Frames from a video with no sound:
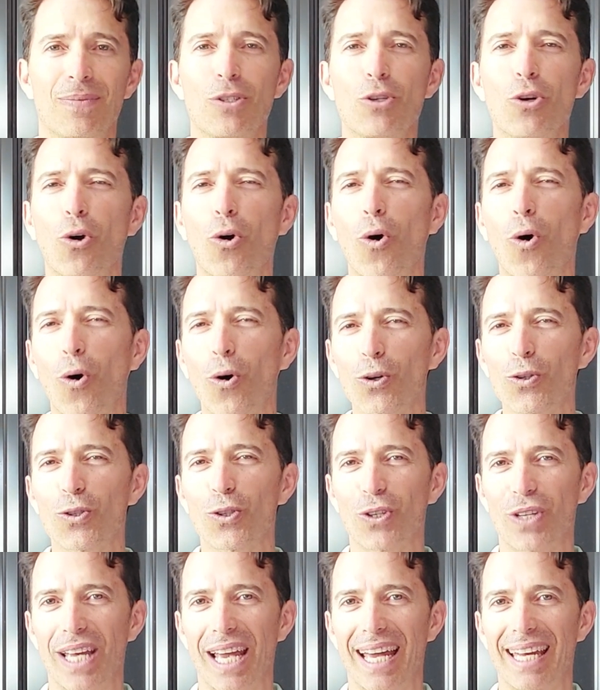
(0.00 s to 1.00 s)
You'll
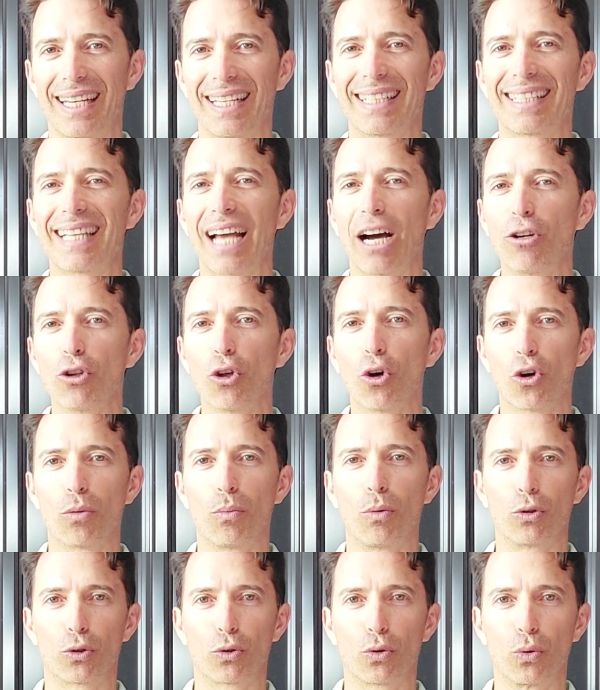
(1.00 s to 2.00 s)
also get
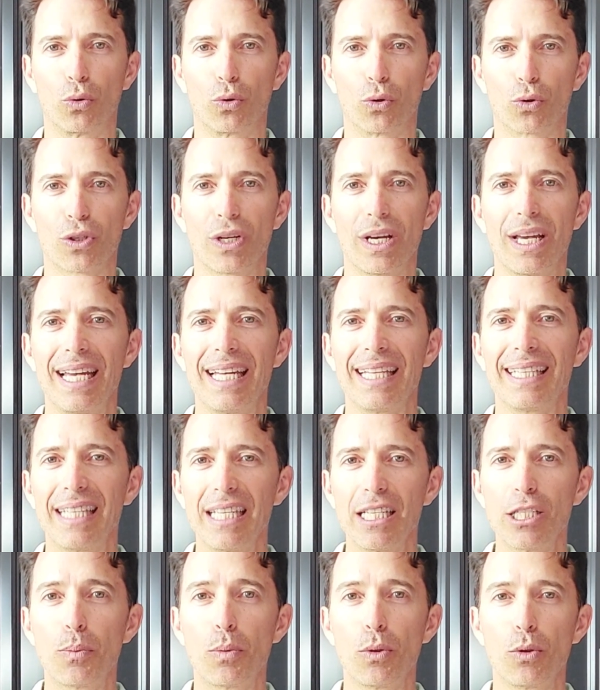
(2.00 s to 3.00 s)
downloadable tools,
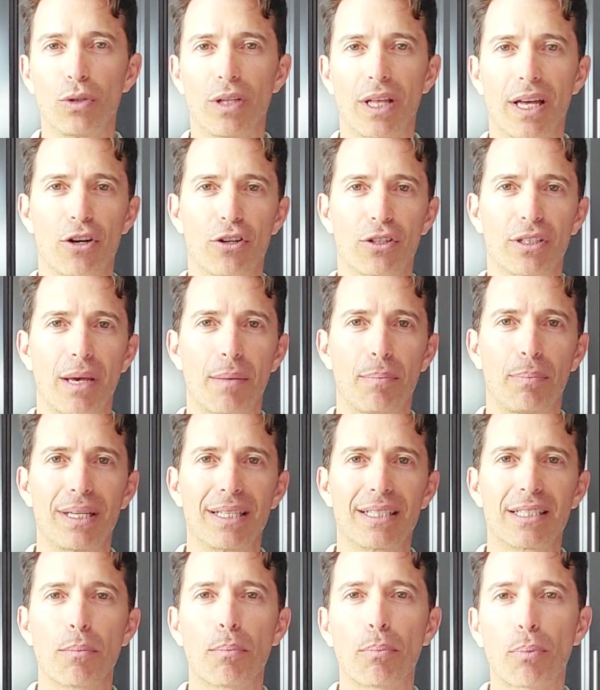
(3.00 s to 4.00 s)
dispute letter
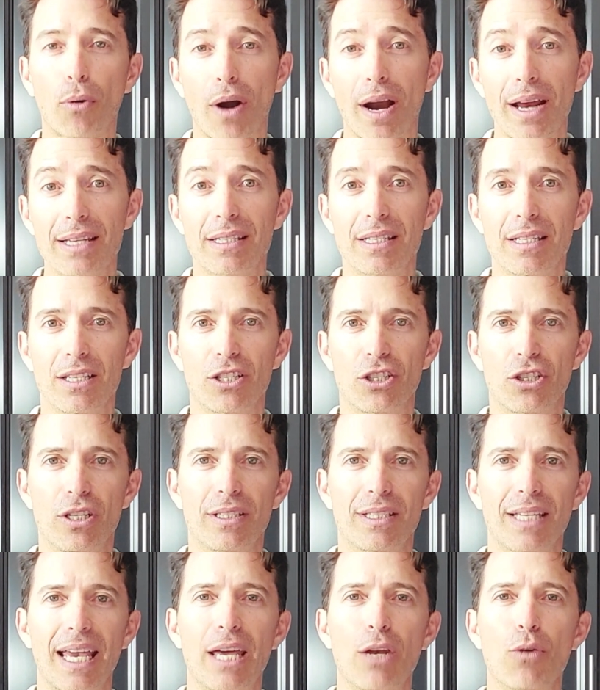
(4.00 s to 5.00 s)
templates, pricing
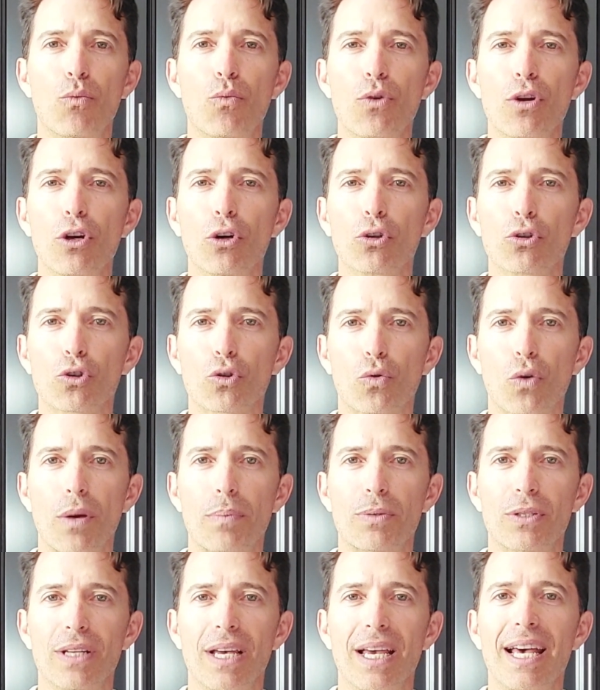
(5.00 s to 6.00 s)
sheets, and real
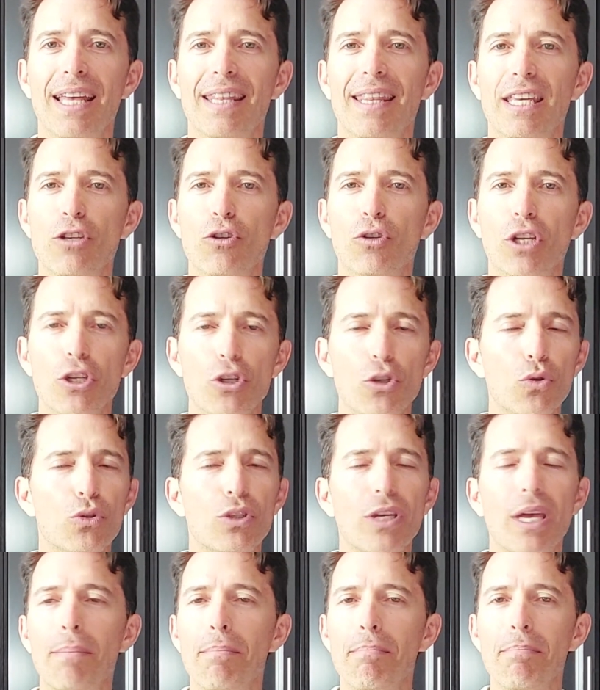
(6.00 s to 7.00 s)
scripts that you can
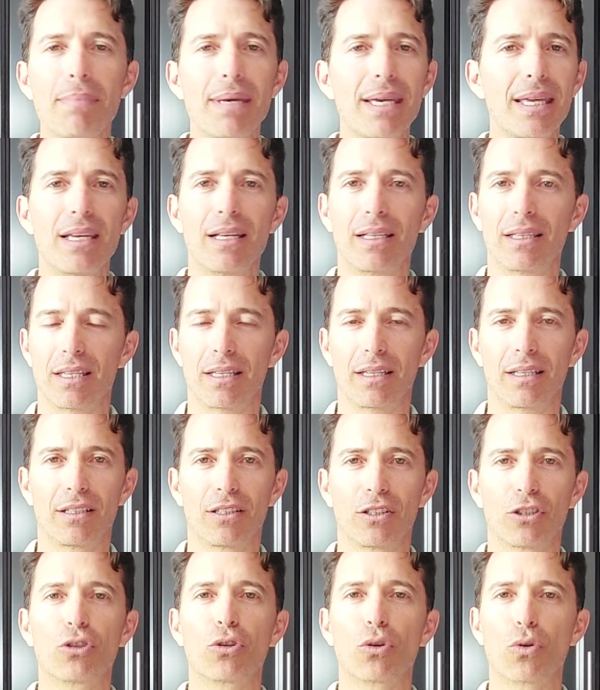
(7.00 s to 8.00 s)
use immediately
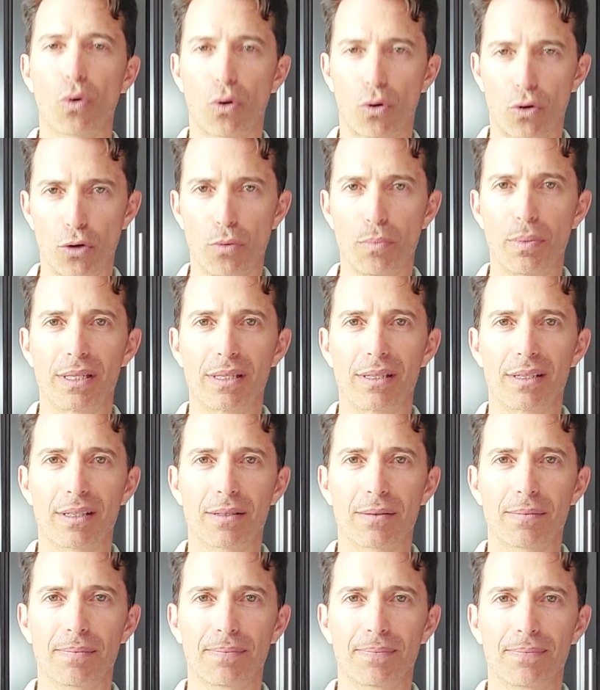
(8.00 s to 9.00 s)
to grow your
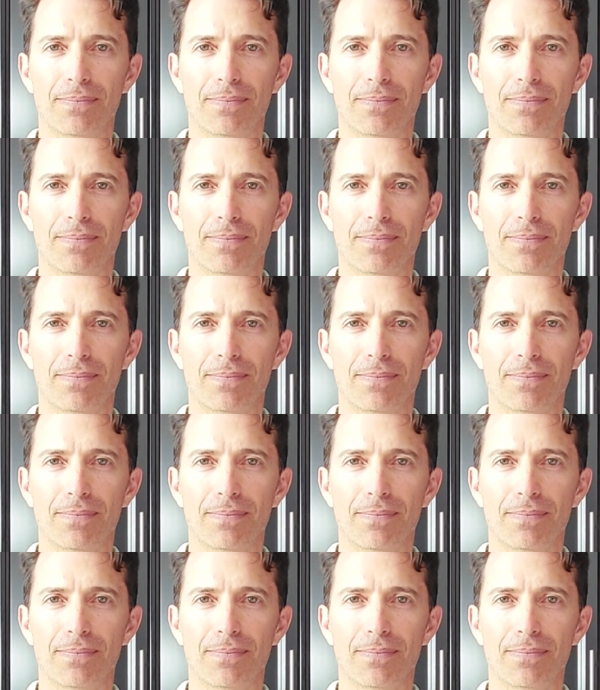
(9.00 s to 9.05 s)
business.